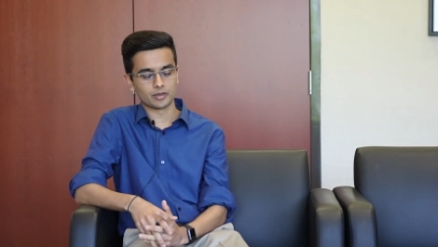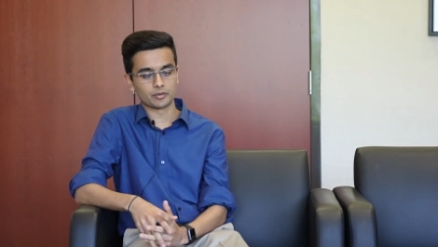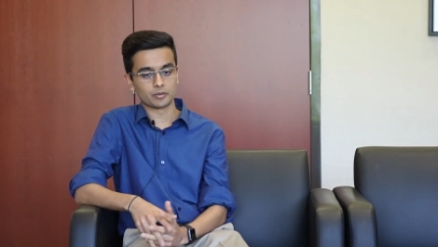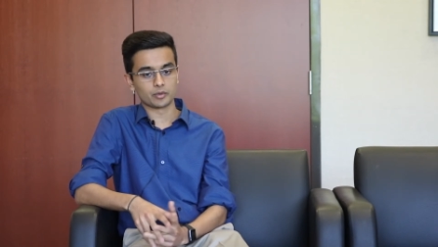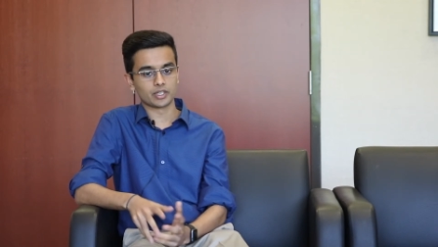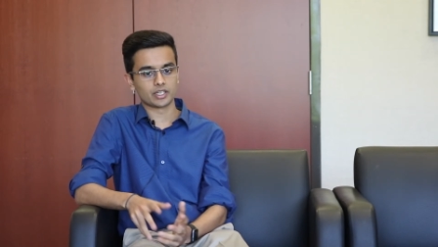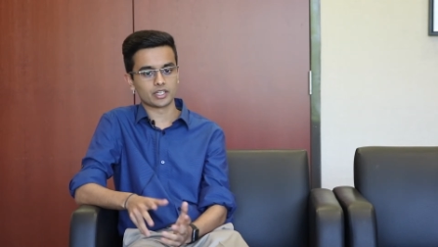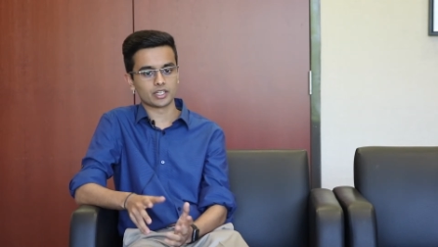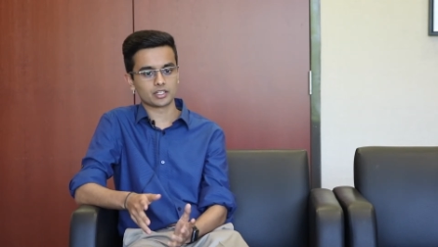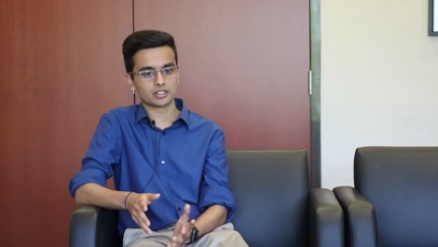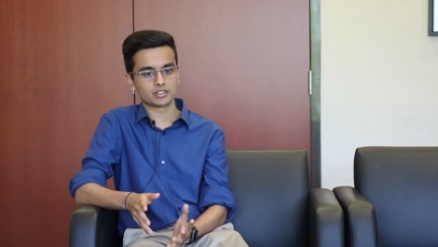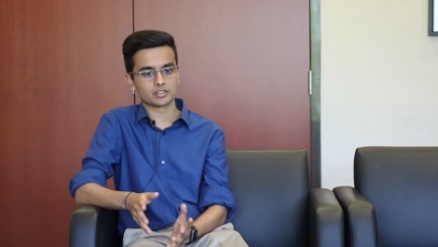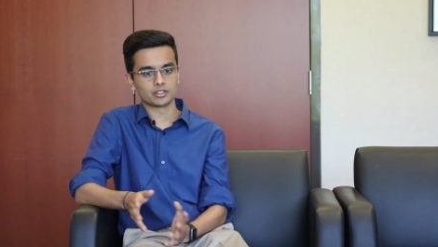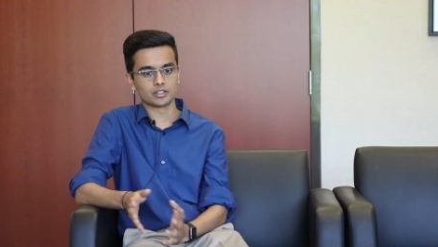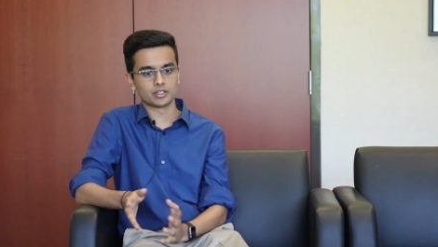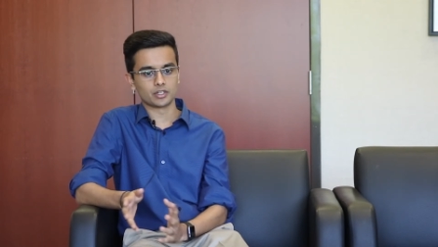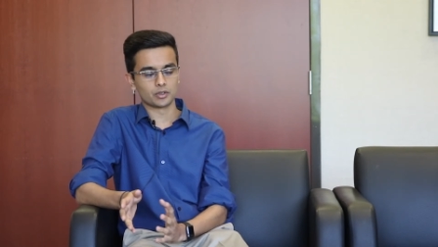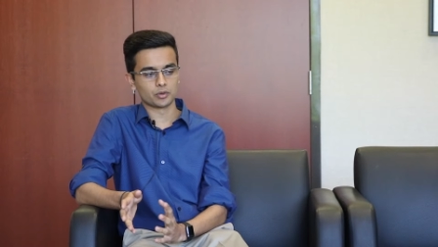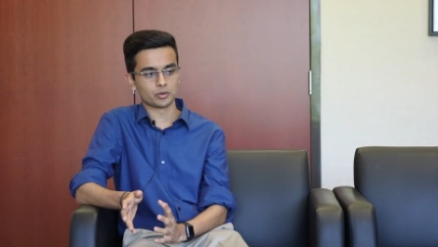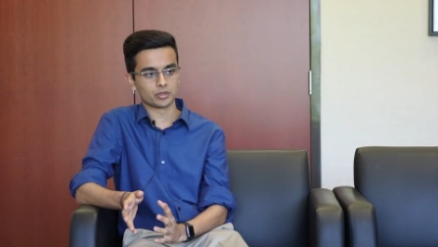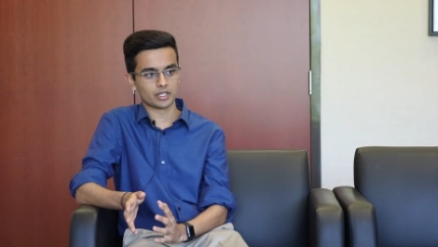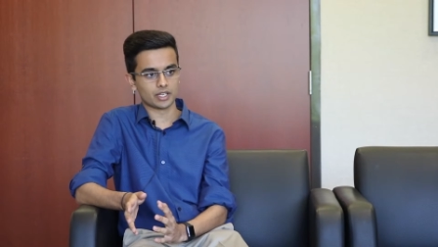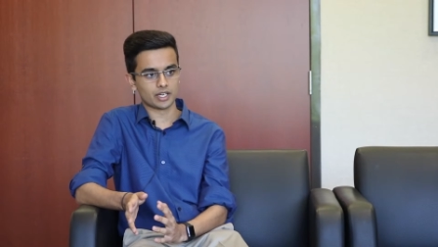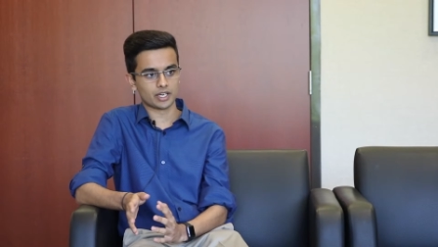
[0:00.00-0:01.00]
and we get to
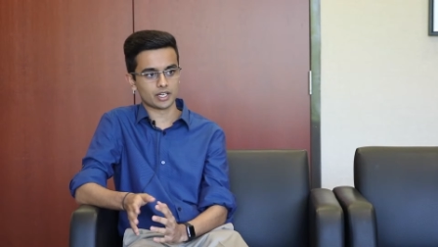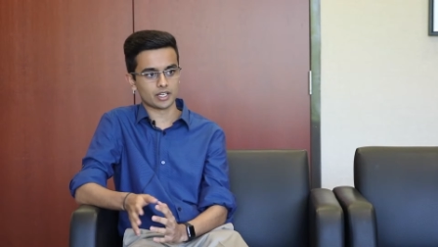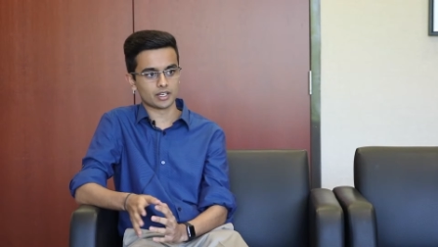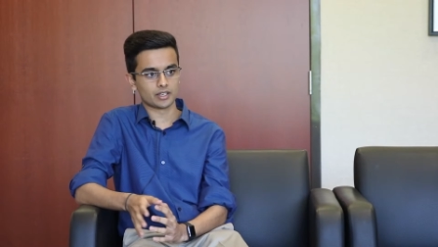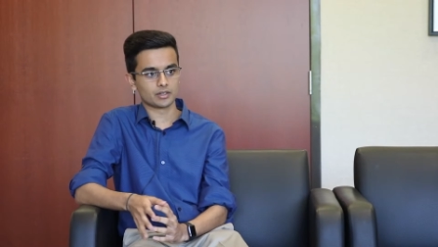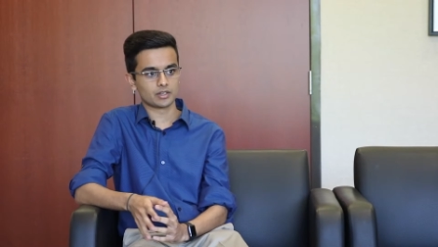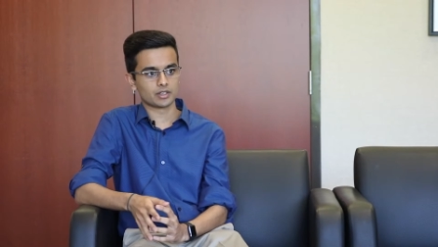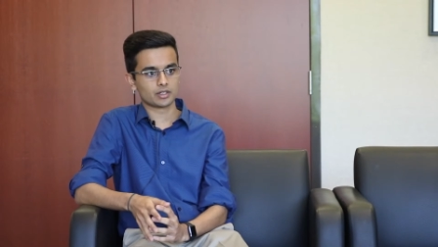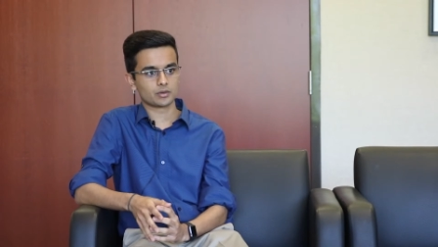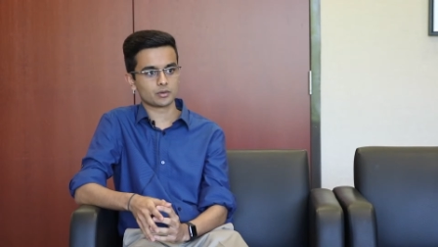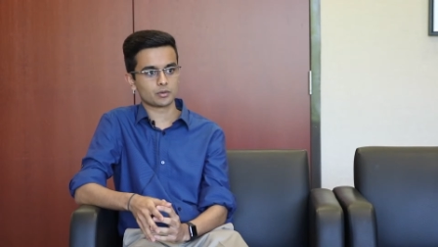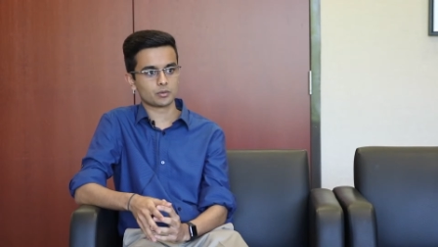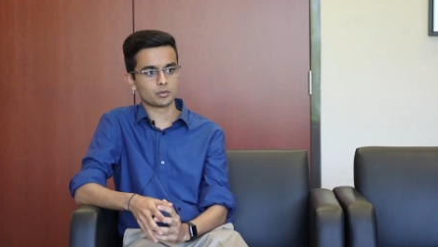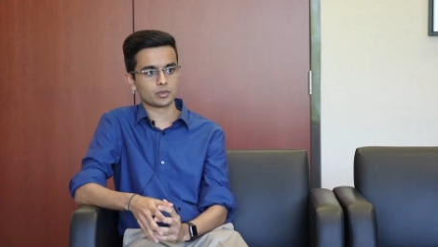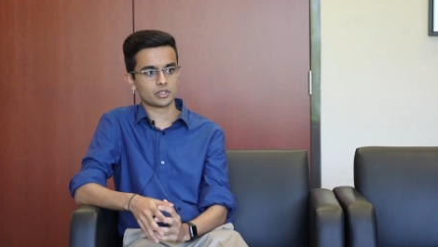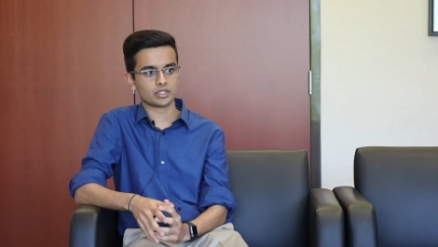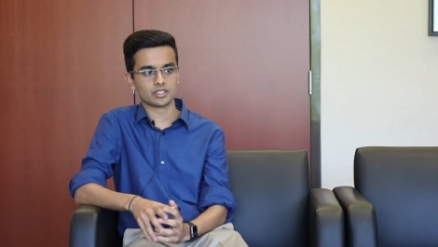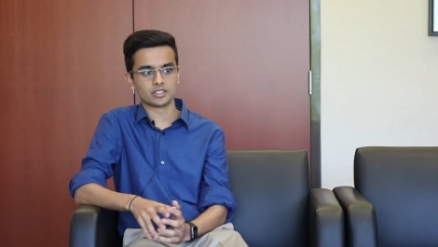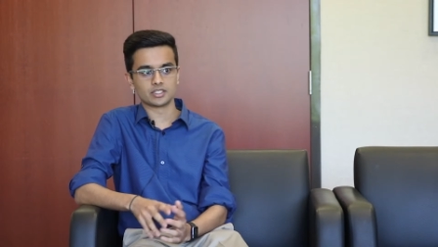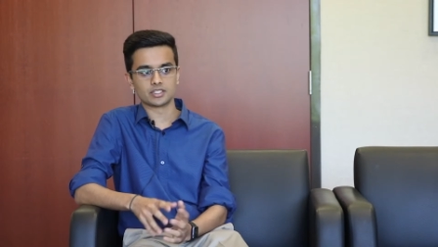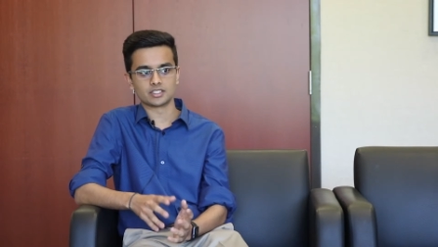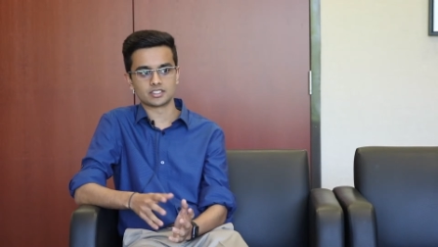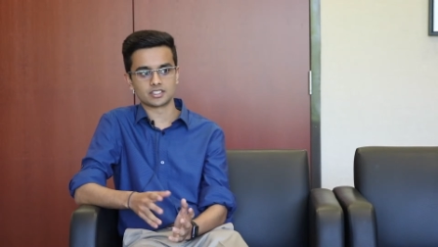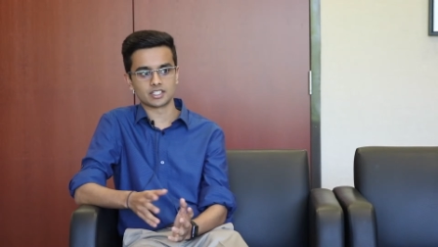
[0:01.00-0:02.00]
know that
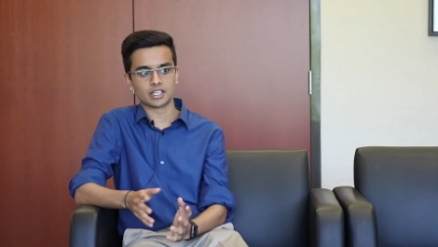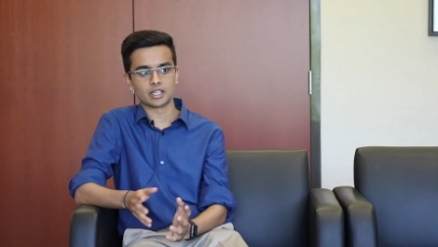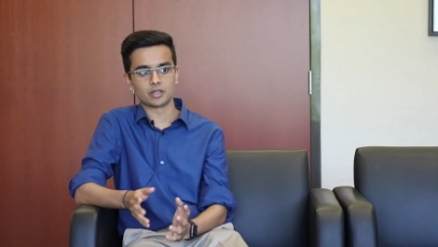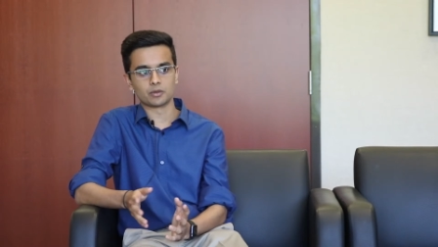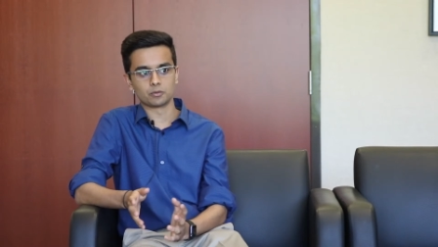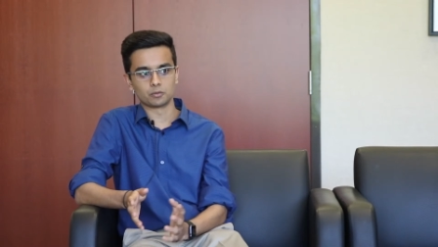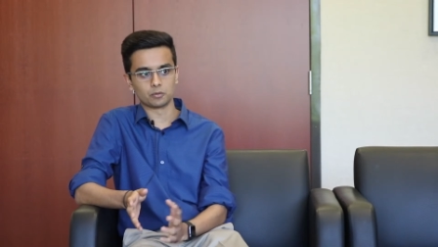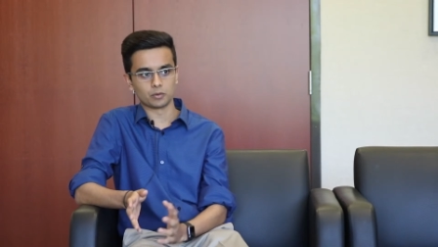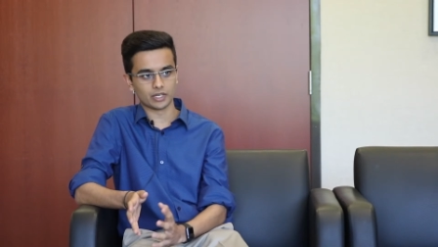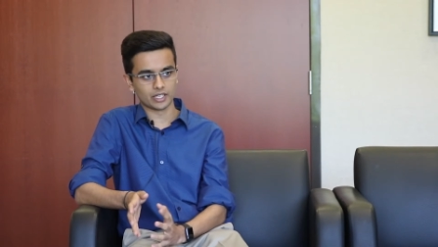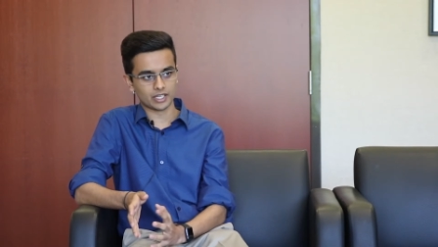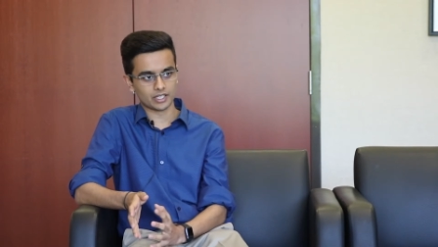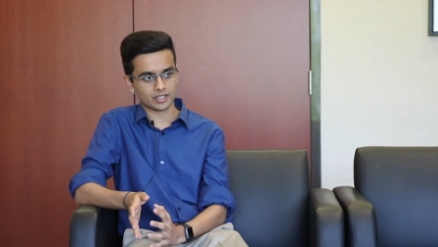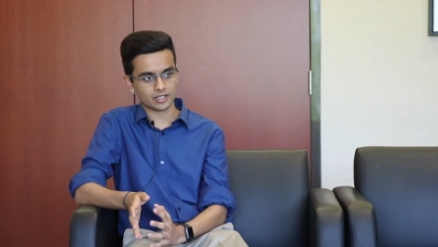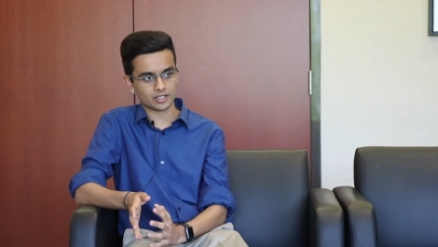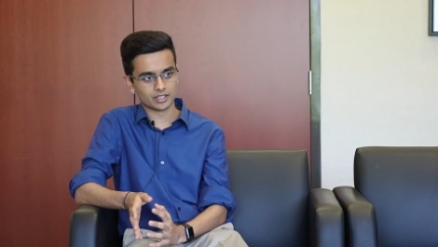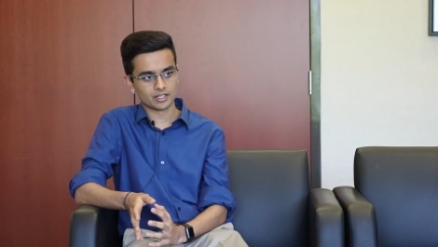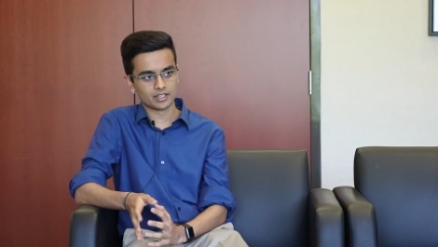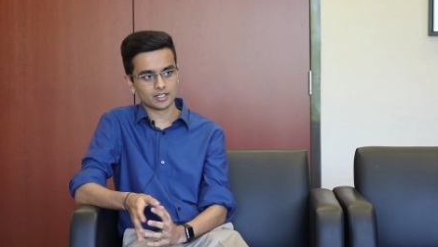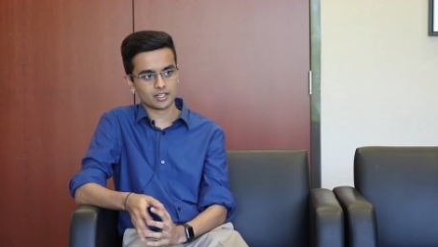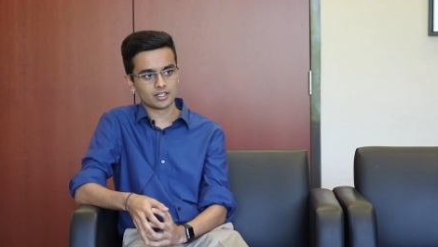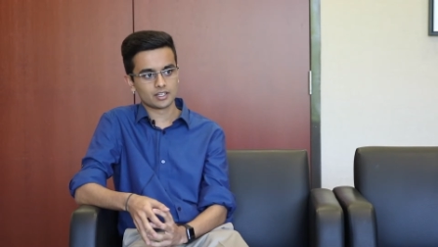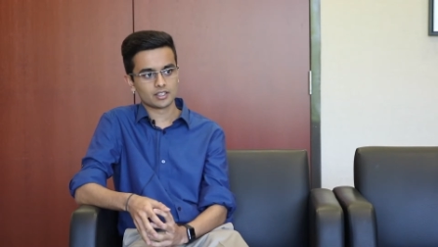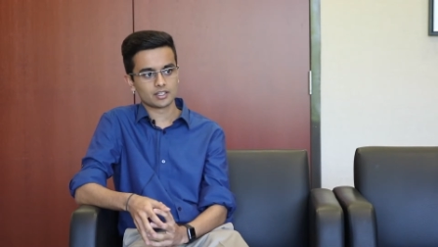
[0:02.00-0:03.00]
within the same week